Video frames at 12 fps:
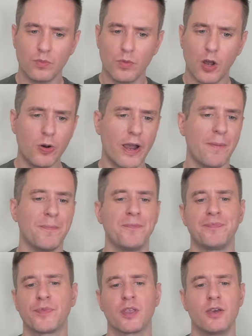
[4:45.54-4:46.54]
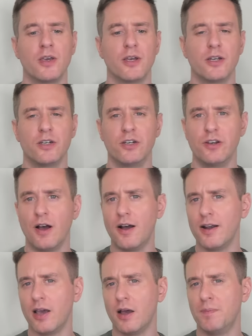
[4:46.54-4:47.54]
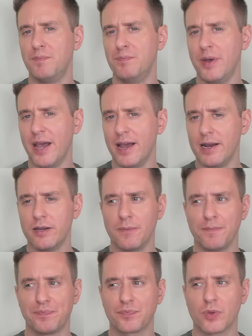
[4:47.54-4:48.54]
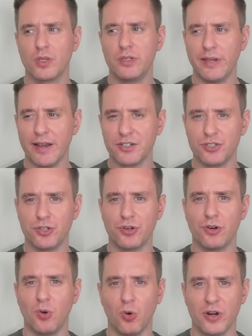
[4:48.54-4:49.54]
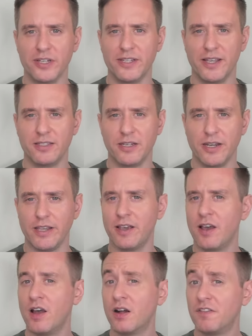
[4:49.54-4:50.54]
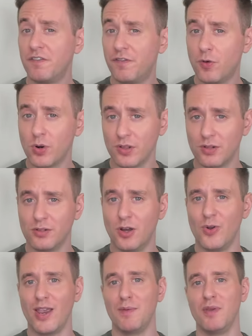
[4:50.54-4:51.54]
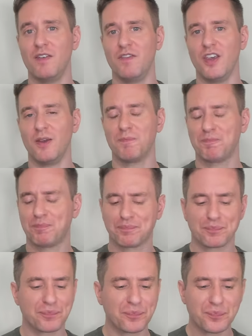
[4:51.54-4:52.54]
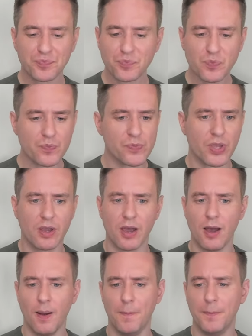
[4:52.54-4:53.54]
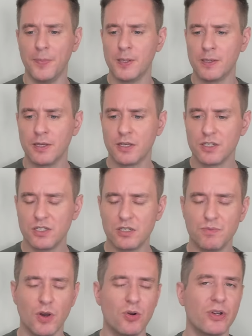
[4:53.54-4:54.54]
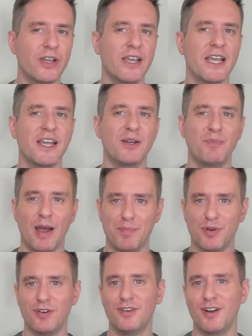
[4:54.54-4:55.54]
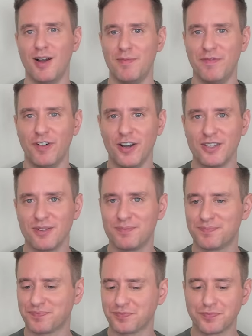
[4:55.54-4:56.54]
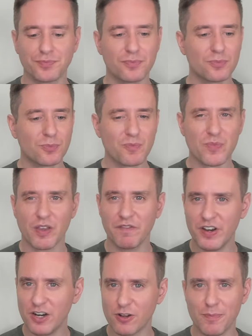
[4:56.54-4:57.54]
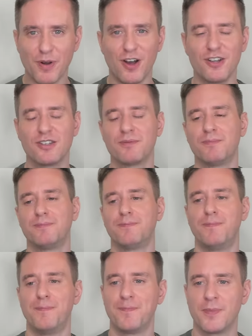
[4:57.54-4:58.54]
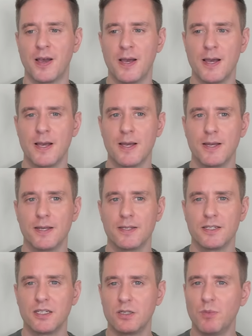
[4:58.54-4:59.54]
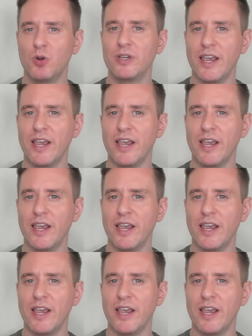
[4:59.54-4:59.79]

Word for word: Okay, not a bad texture or intensity for the low A B V. Um, smoke and pepper up front, vanilla pods, smoked